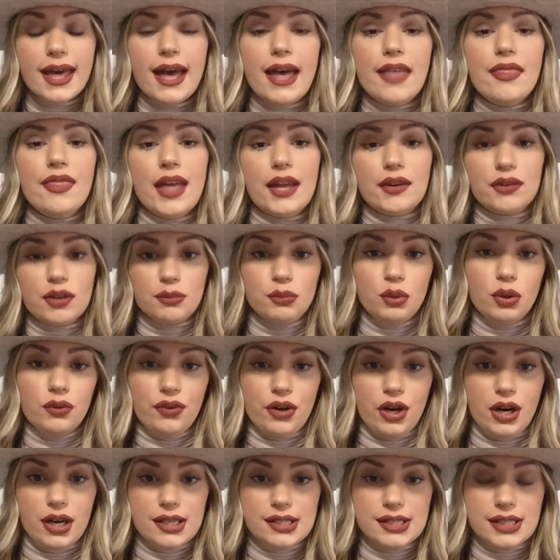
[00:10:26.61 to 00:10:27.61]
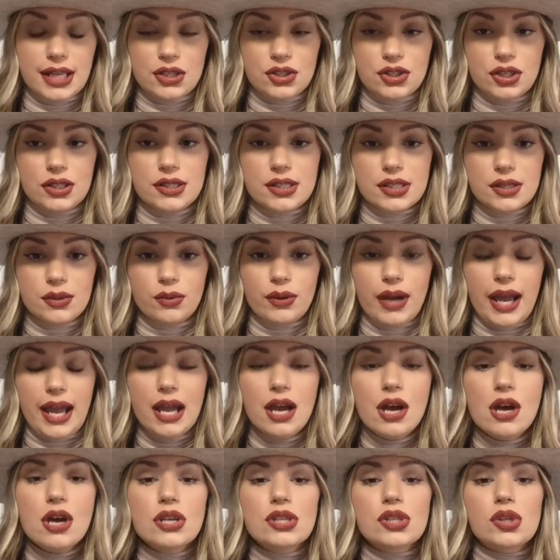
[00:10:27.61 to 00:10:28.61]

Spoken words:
and then remove her extensions. Okay.